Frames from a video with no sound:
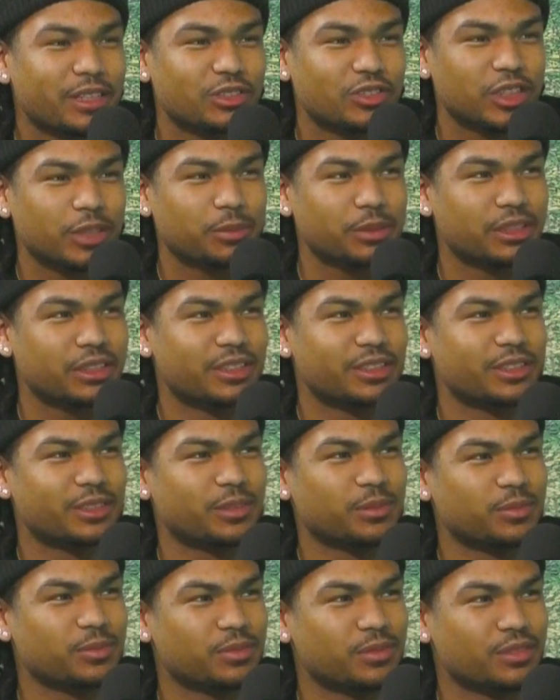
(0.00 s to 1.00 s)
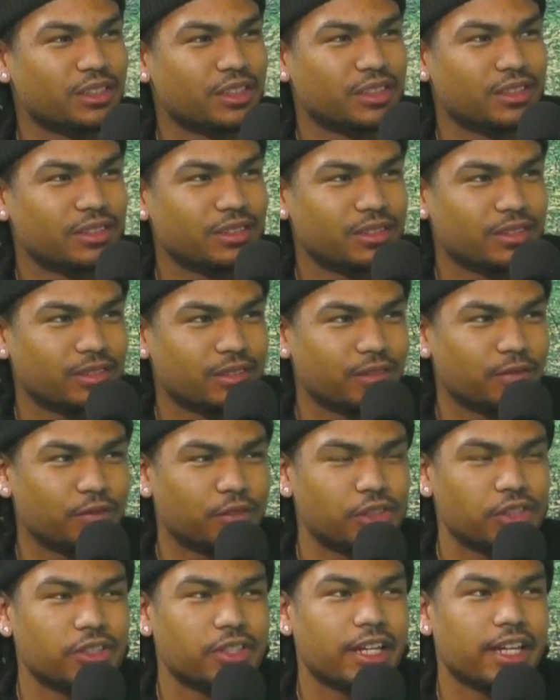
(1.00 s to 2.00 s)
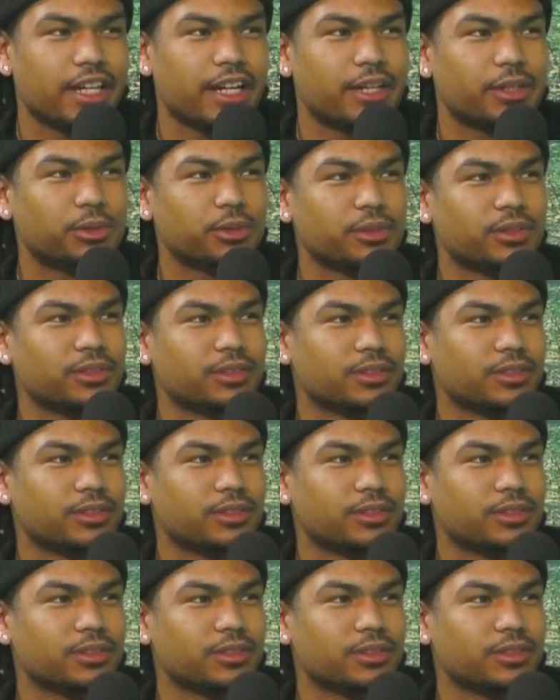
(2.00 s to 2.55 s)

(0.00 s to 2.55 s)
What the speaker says: to drop a first day out.